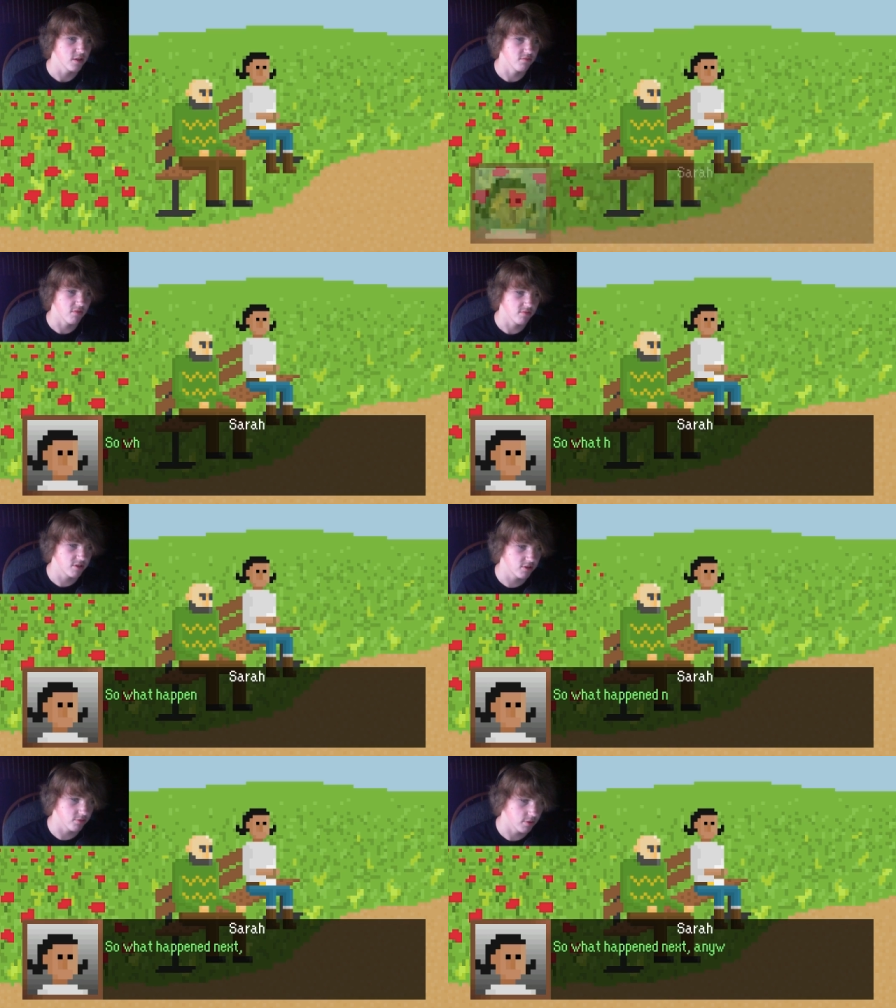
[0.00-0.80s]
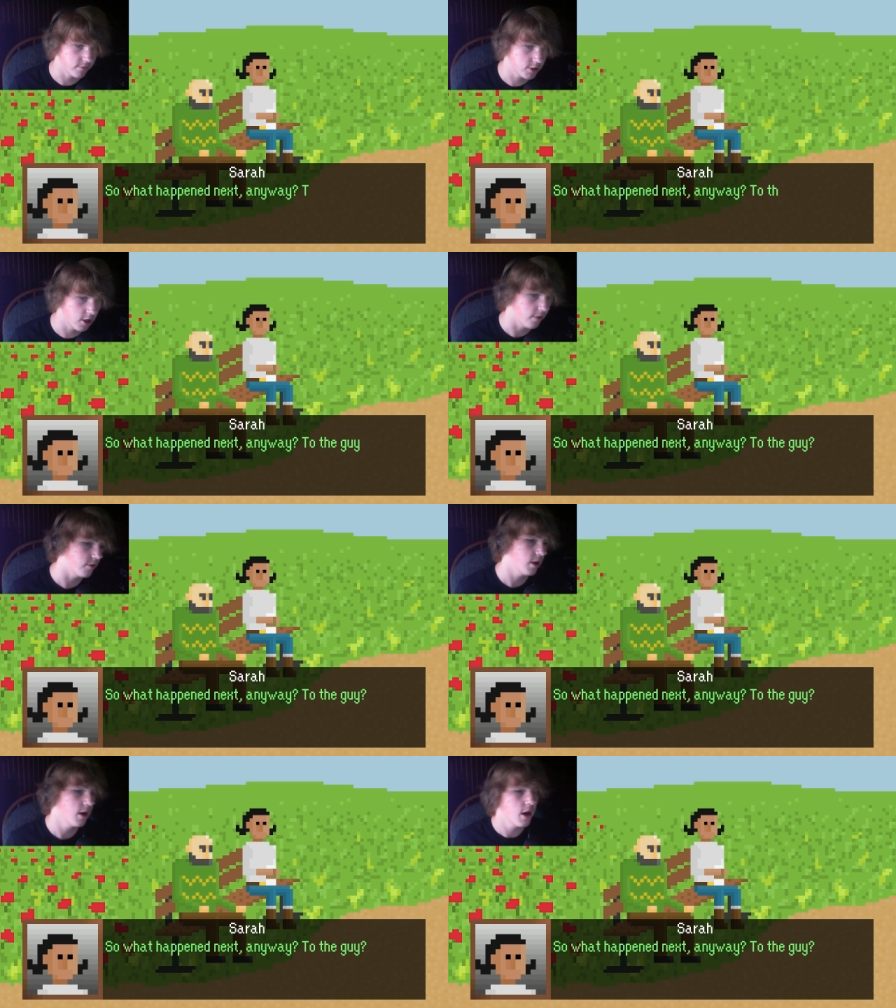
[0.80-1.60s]
I'm still on
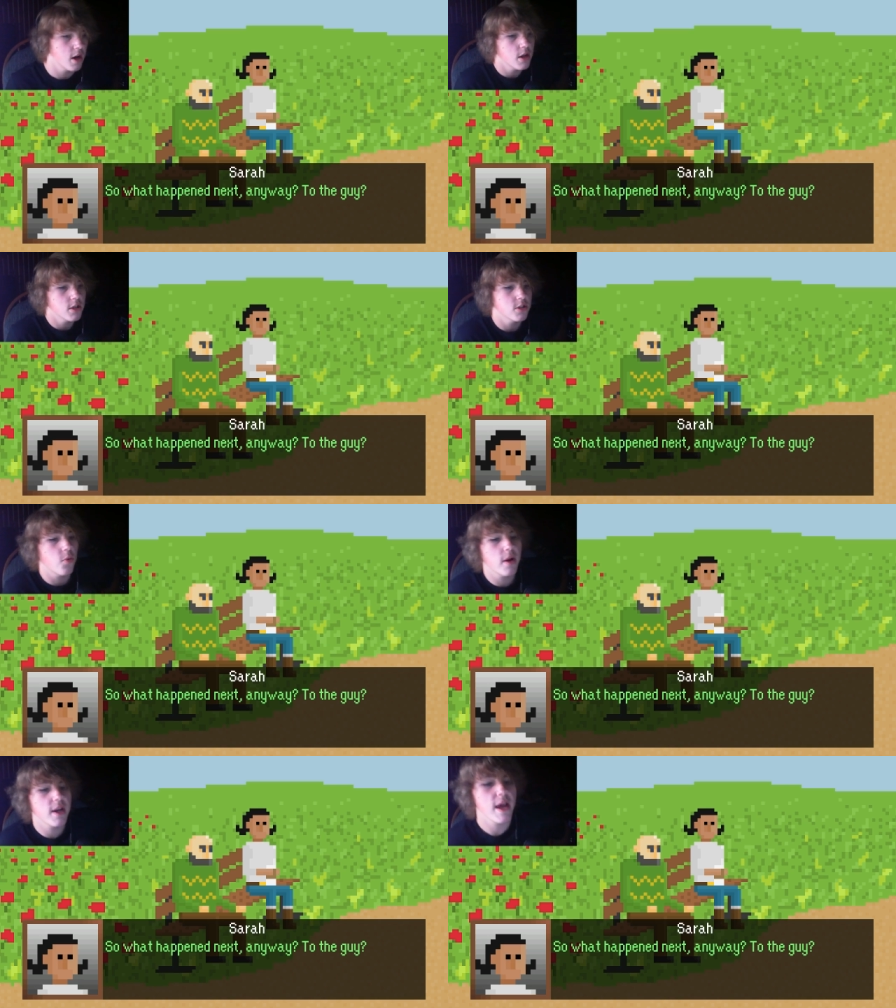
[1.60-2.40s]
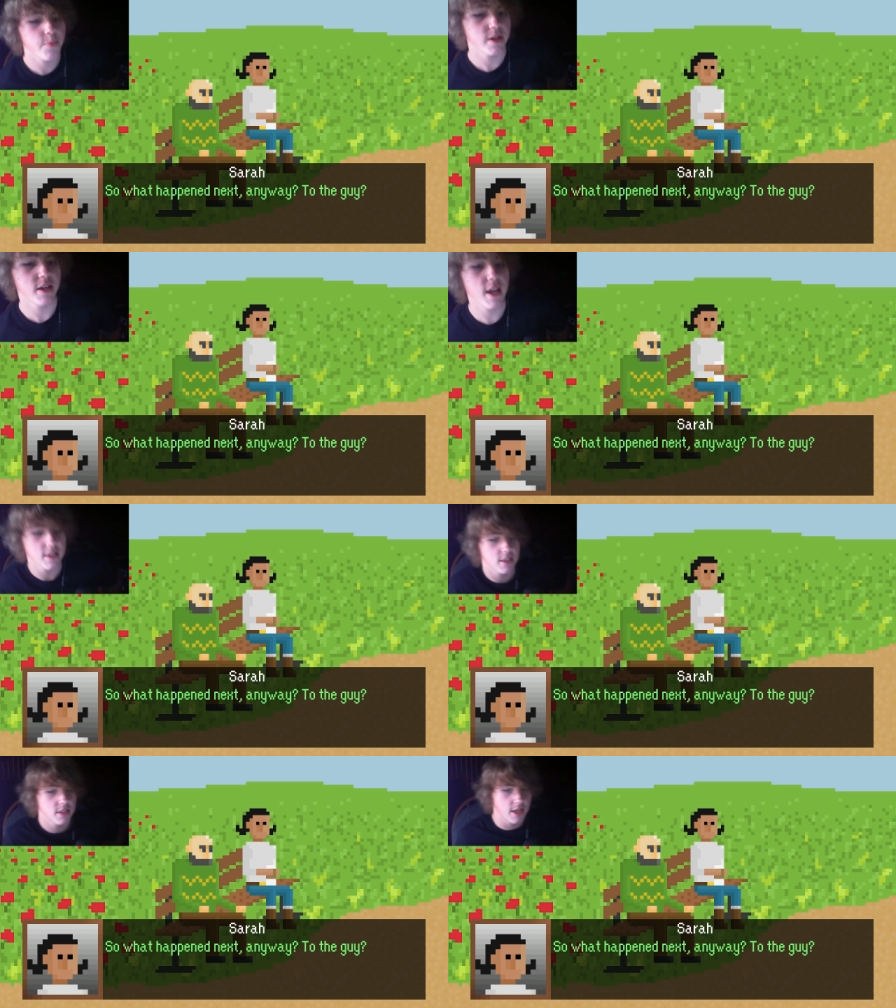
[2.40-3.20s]
coffee. So what happened
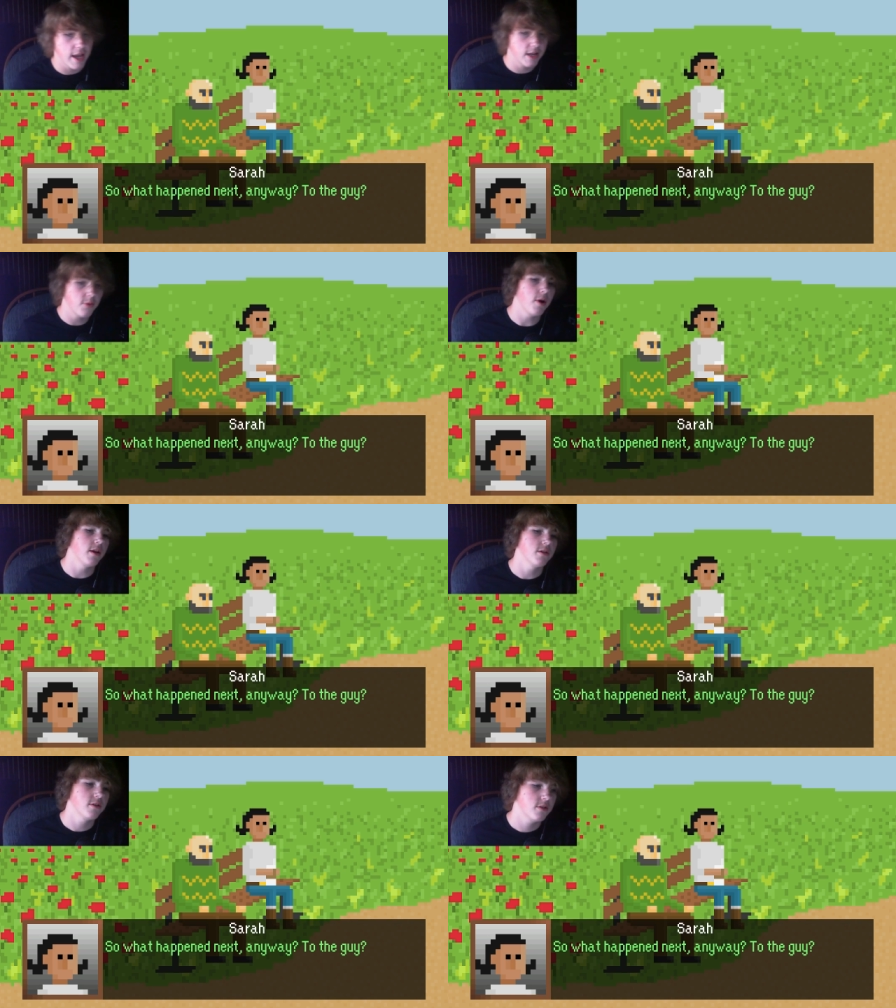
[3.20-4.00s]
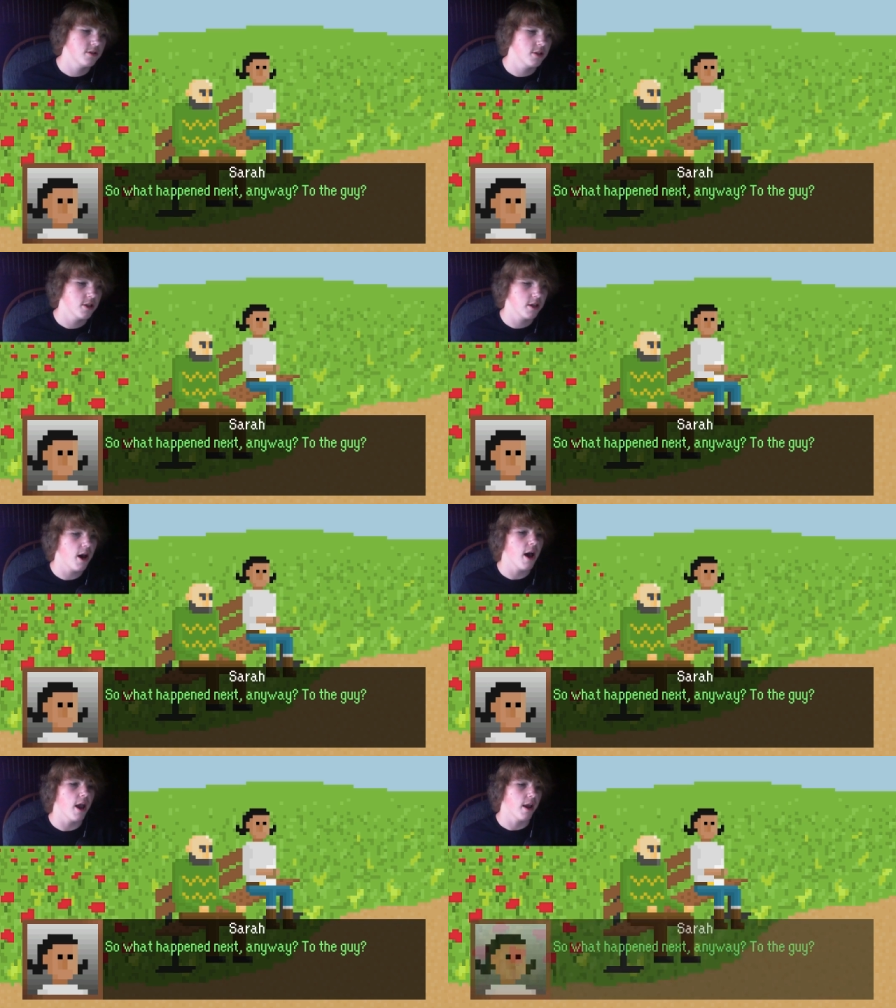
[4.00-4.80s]
next? Anyway, to the
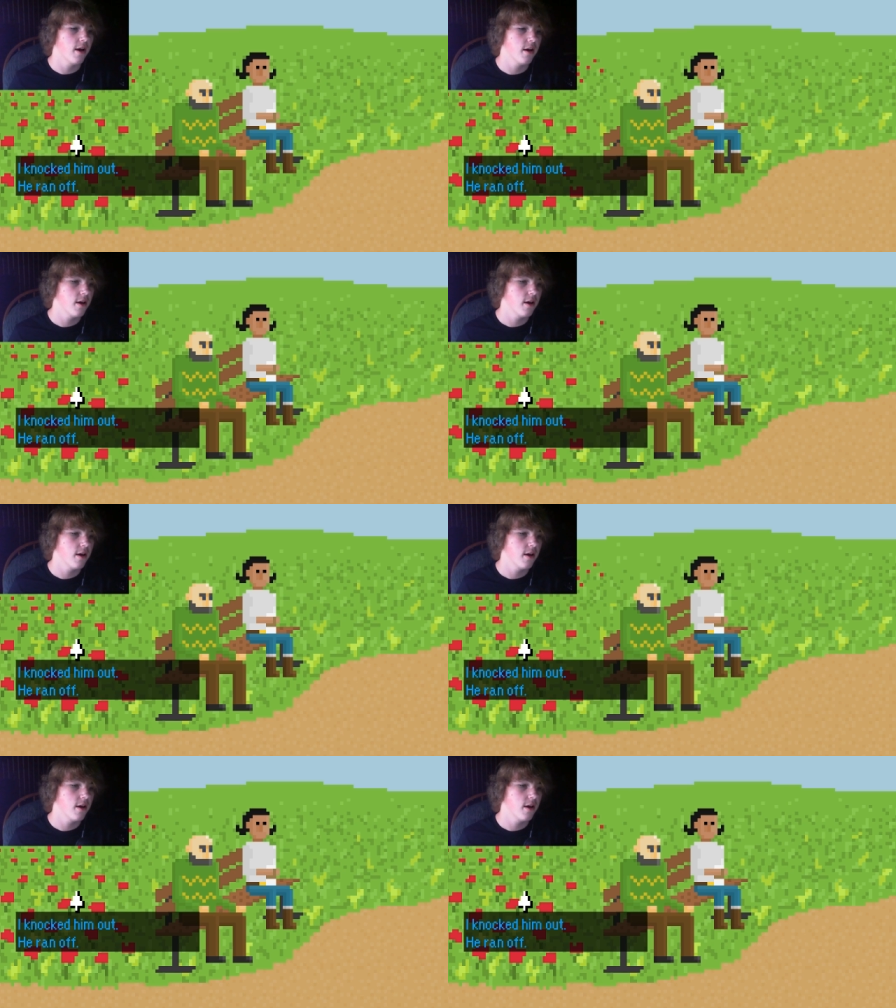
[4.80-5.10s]
guy.